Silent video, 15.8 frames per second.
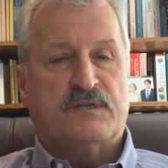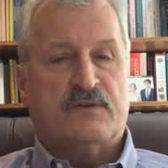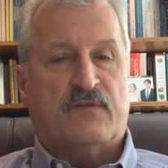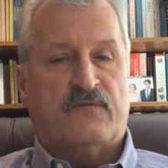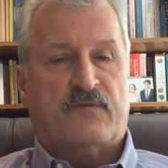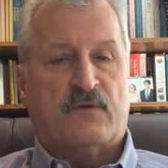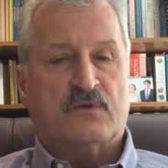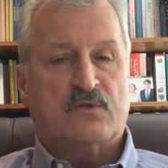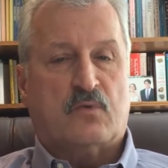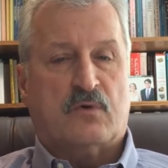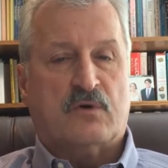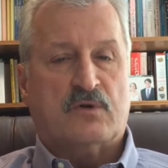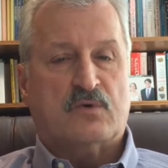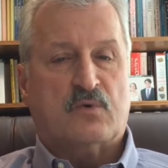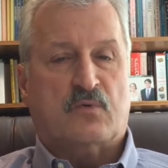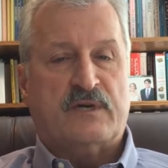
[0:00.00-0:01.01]
in the first
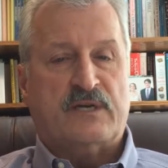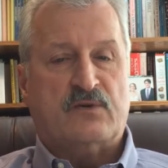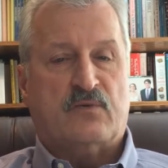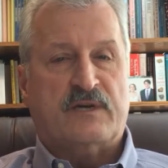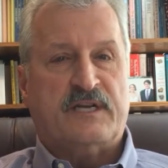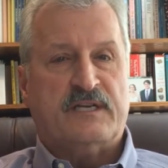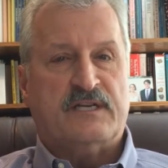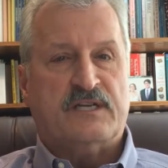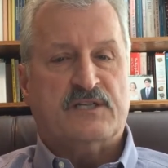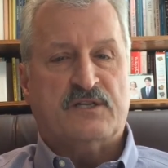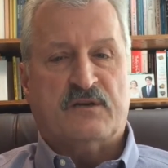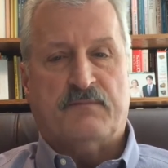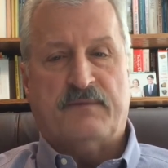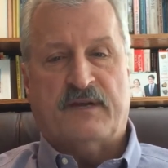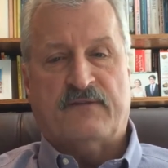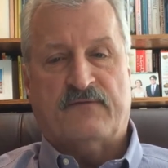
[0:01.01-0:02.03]
quarter 2020
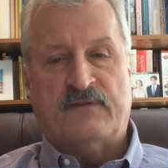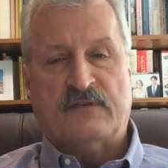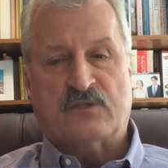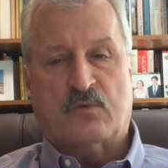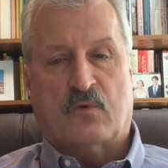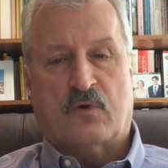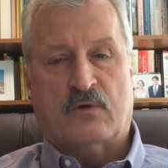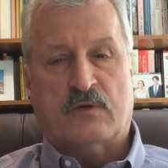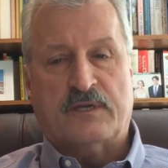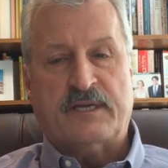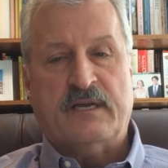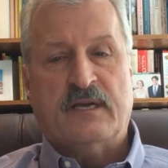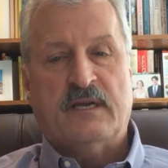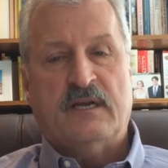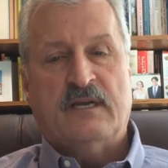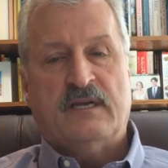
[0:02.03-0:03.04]
edition of Benefits
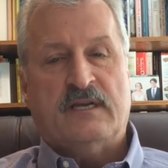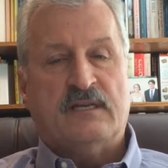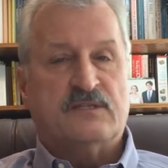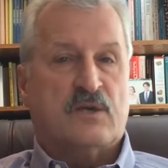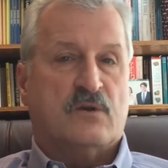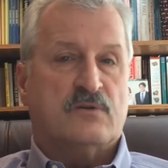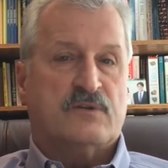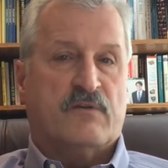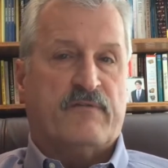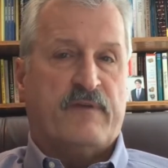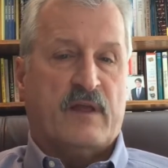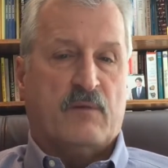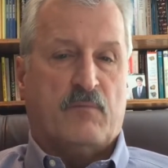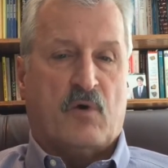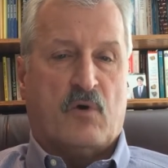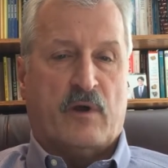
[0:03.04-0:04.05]
Quarterly, is also
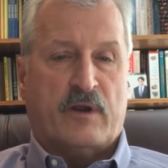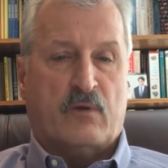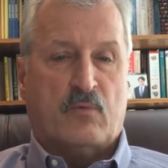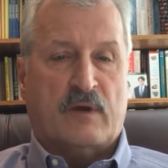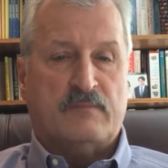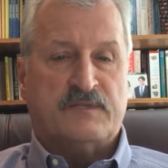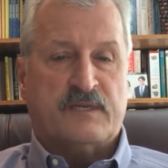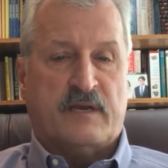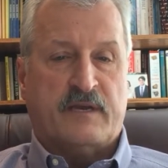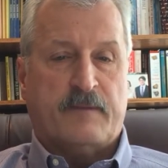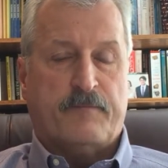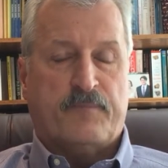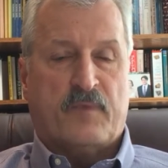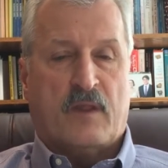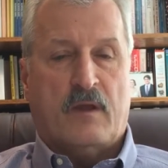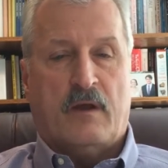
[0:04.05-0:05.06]
available on our website.
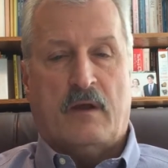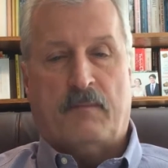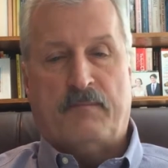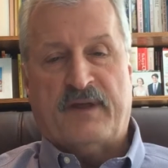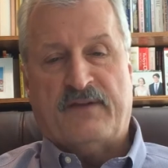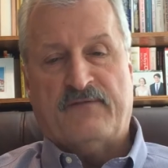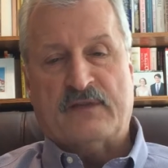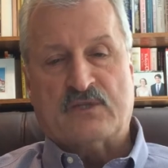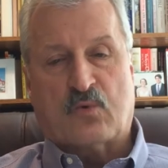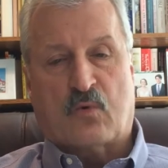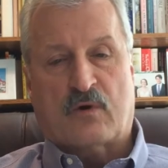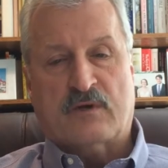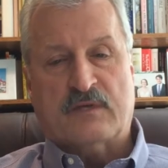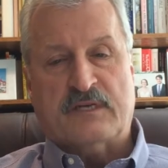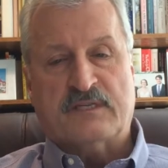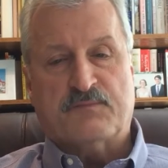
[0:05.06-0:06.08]
Benefits
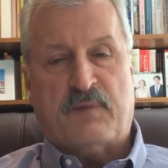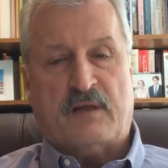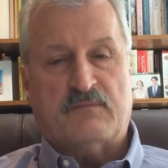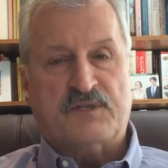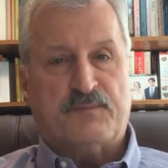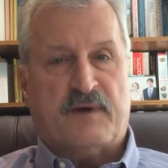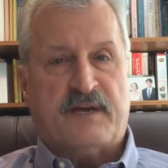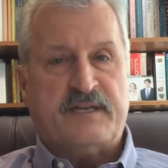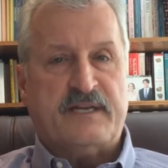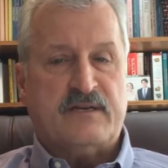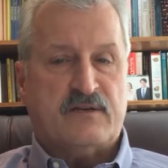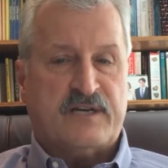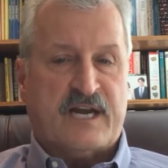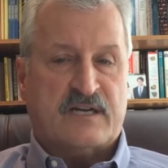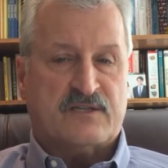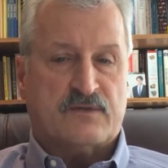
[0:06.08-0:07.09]
Quarterly is published by the
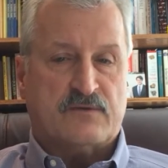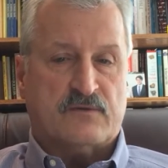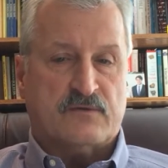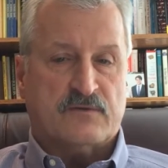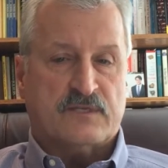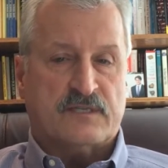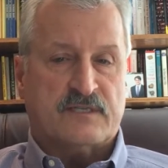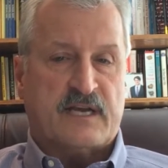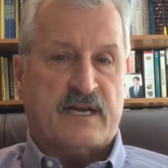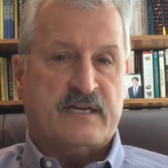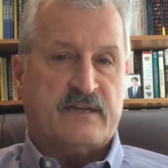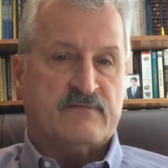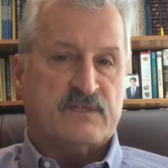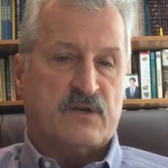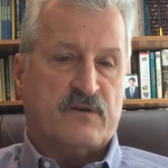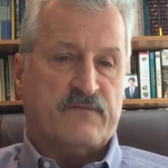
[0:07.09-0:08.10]
International Society
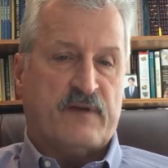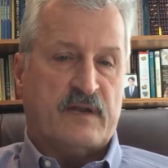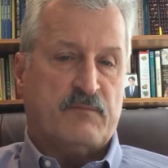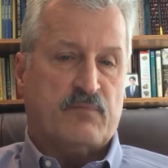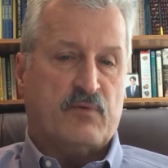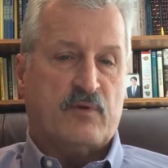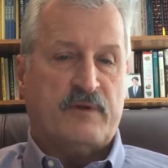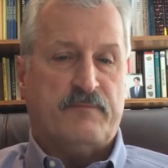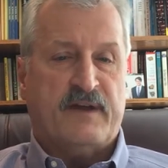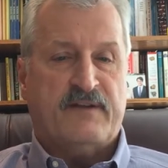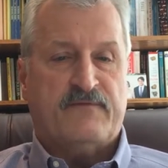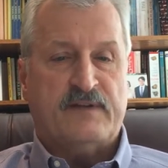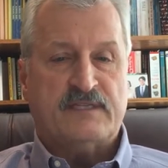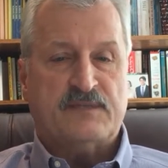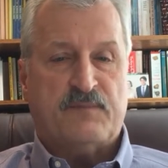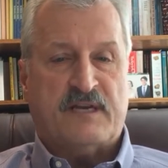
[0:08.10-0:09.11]
of Certified Employee
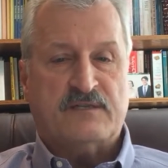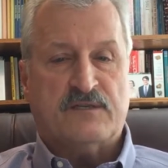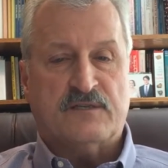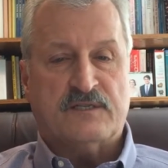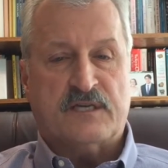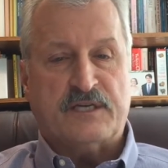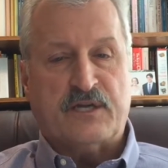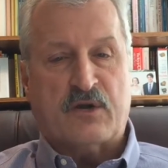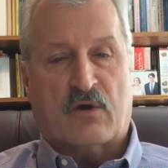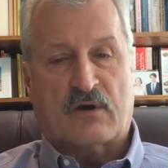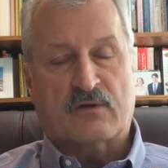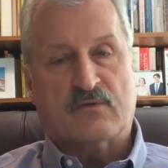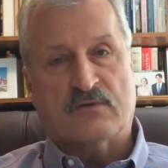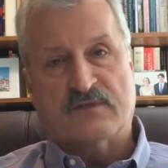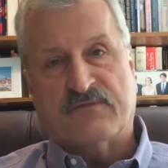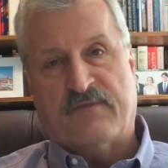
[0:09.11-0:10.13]
Benefit Specialists, and the
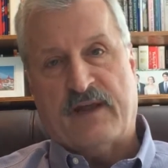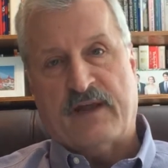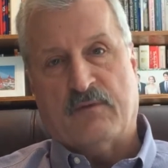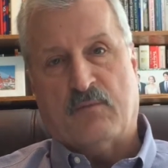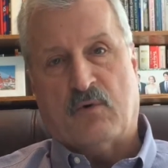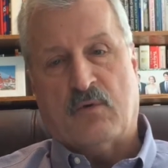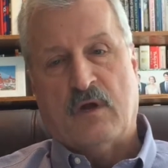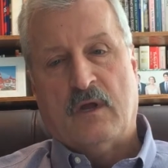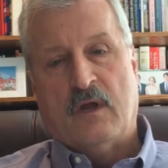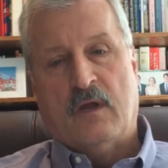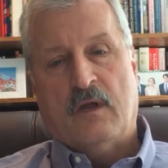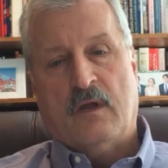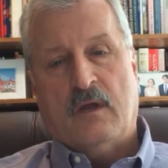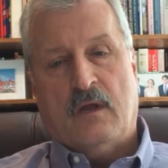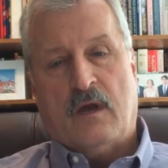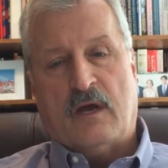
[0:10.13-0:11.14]
article is available
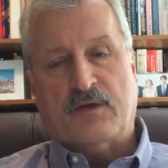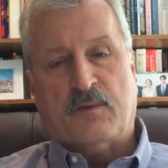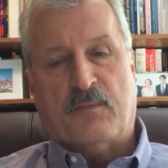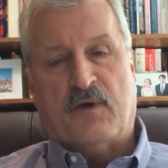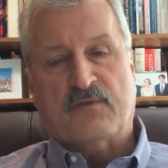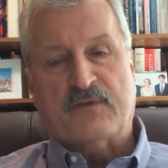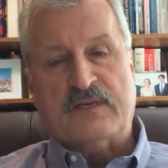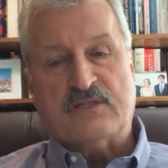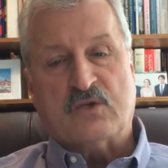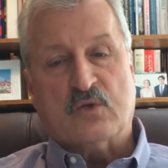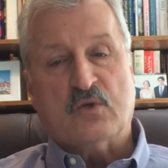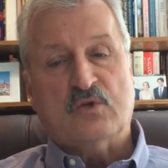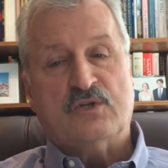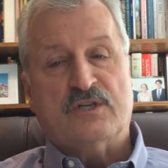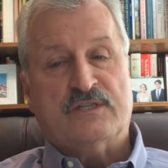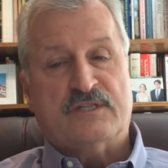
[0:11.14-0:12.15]
under both the
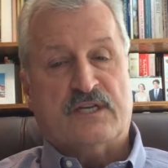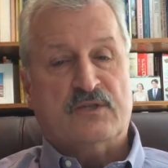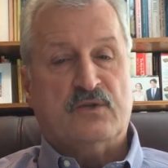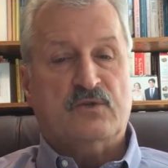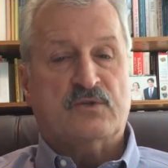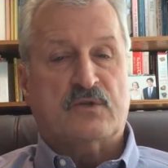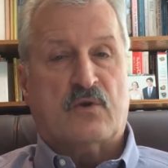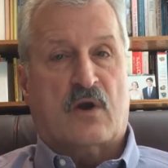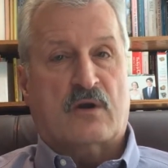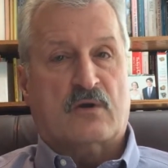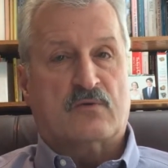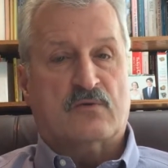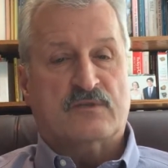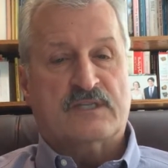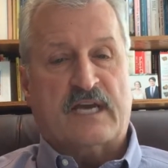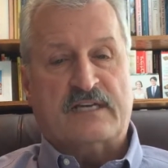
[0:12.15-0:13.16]
Solutions and News and
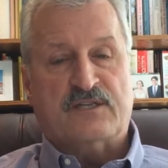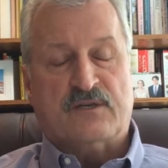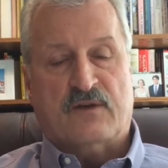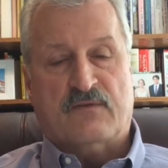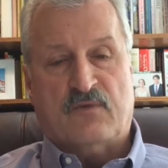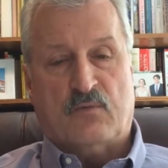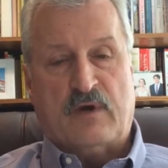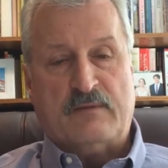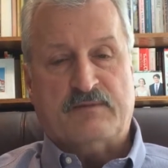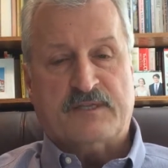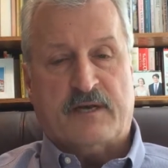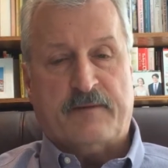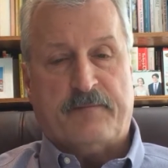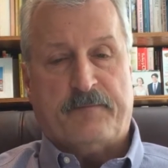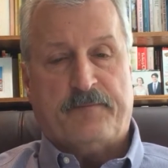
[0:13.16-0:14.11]
Articles section of the website.